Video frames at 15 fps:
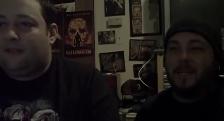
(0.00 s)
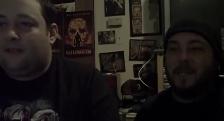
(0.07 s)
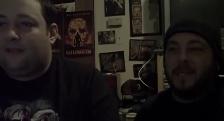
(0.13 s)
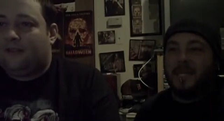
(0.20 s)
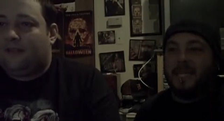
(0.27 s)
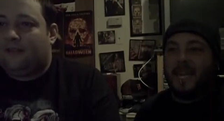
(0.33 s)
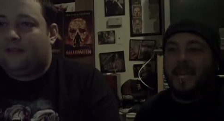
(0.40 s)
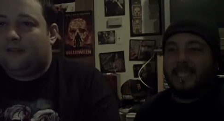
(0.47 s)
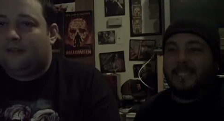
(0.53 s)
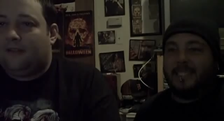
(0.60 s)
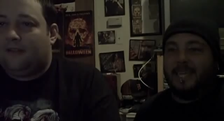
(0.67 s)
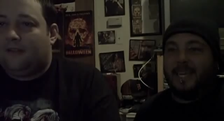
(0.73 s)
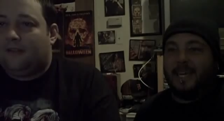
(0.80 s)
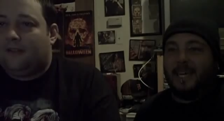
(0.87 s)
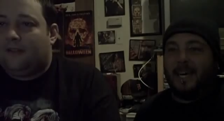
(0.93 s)
Speaker 1: We
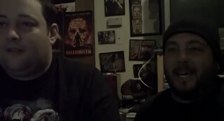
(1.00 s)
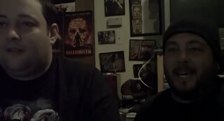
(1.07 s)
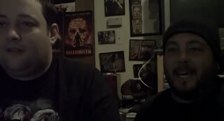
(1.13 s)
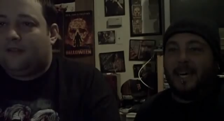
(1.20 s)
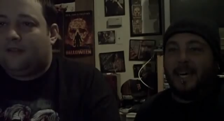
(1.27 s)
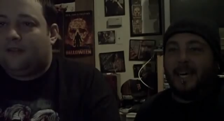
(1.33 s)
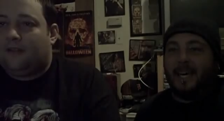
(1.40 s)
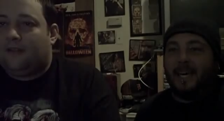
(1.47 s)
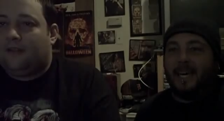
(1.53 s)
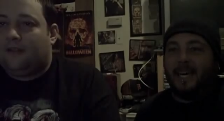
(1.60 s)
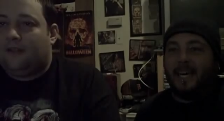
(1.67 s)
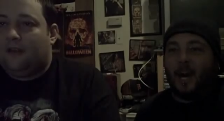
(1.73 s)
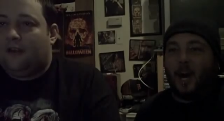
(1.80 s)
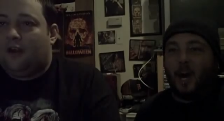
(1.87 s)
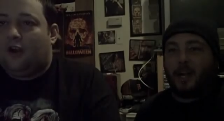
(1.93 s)
got
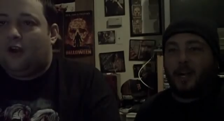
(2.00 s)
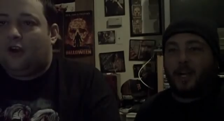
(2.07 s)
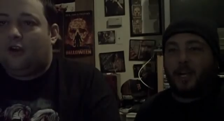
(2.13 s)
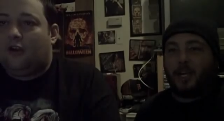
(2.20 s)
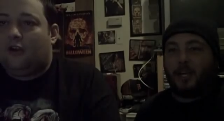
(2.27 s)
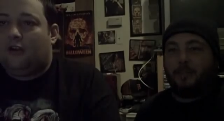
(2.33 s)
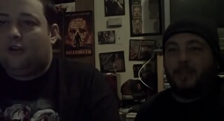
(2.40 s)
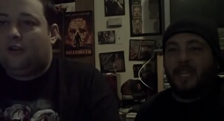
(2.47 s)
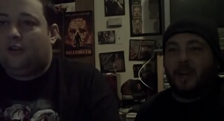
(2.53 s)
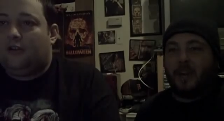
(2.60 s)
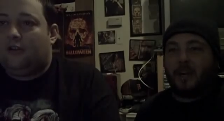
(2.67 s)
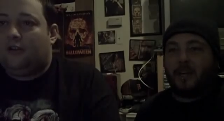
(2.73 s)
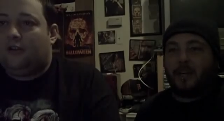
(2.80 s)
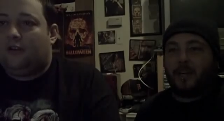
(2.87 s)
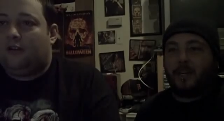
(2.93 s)
uh,
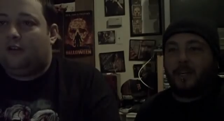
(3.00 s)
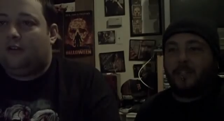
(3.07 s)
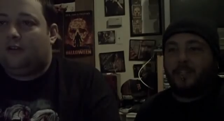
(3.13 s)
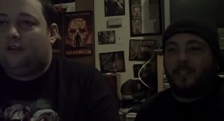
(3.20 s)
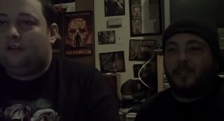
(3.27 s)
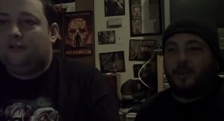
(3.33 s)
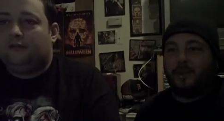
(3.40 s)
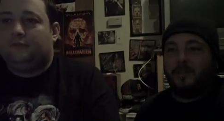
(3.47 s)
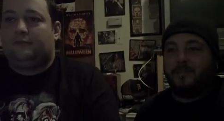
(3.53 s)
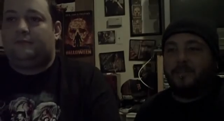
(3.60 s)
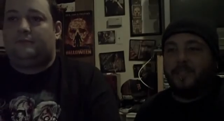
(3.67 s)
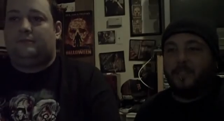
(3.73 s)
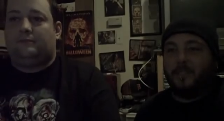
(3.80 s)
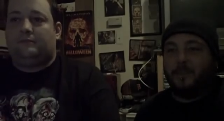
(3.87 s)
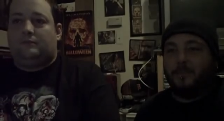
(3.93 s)
RBR short
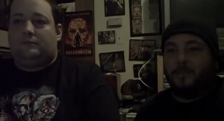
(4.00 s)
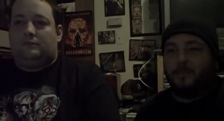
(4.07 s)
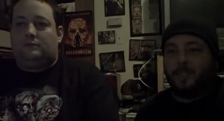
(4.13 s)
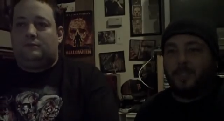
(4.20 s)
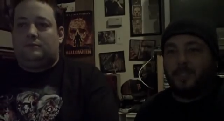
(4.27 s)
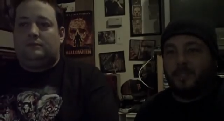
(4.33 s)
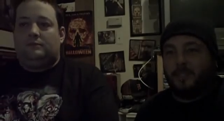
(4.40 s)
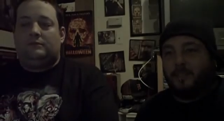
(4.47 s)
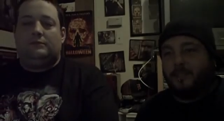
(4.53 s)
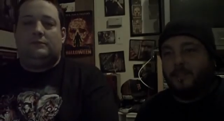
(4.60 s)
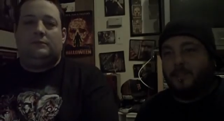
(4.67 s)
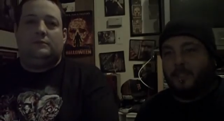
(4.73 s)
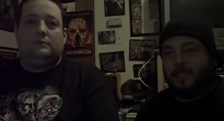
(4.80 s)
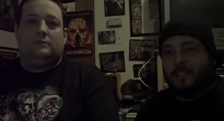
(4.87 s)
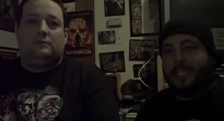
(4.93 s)
films
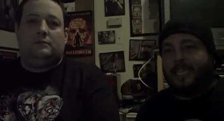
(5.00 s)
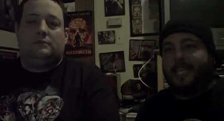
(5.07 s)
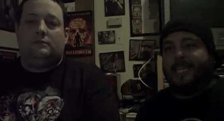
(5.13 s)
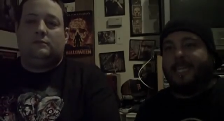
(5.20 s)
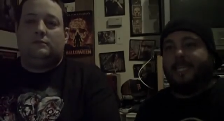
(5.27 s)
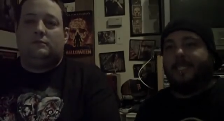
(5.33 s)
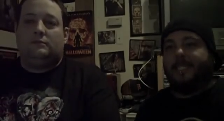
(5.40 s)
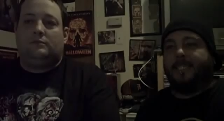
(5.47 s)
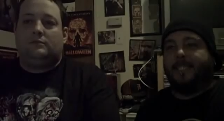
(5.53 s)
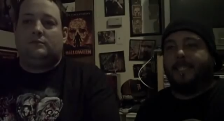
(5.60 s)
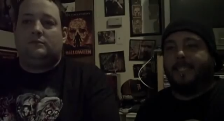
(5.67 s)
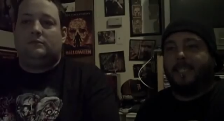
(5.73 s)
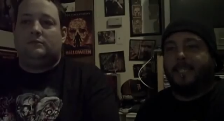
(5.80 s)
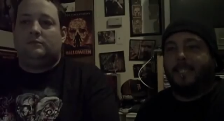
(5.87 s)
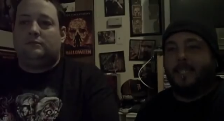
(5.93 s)
13.
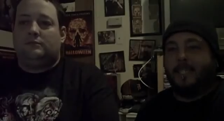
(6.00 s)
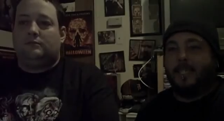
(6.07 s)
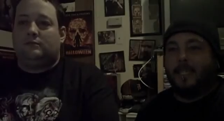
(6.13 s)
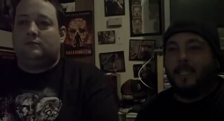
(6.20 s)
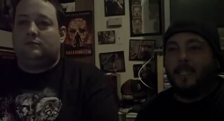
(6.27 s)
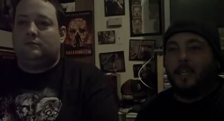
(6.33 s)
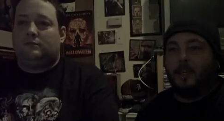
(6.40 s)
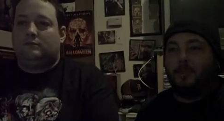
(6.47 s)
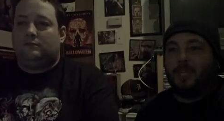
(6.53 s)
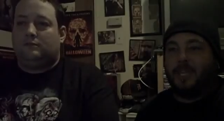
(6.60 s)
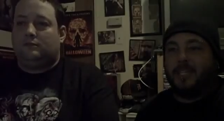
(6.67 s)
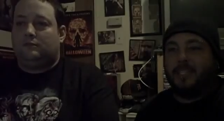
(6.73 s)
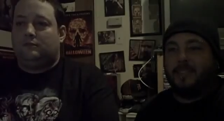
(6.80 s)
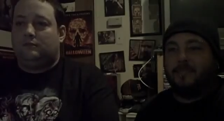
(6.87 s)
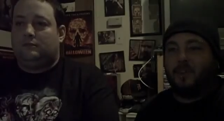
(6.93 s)
Hope you
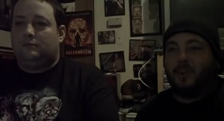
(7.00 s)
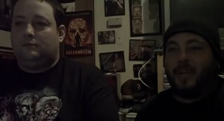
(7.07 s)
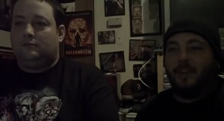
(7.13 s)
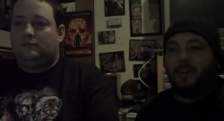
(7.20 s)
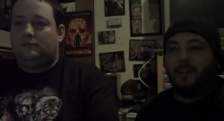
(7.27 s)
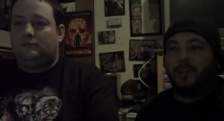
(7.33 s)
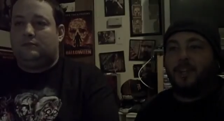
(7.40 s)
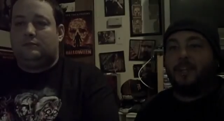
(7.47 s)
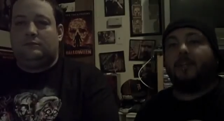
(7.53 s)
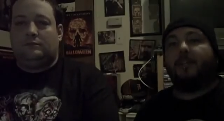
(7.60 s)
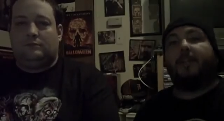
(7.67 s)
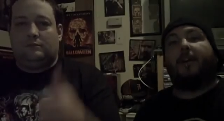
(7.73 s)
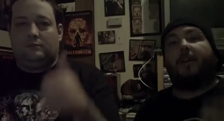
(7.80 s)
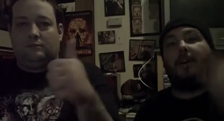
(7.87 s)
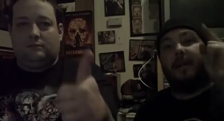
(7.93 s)
guys have a great New Year.
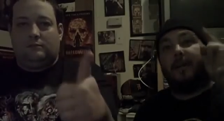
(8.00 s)
No,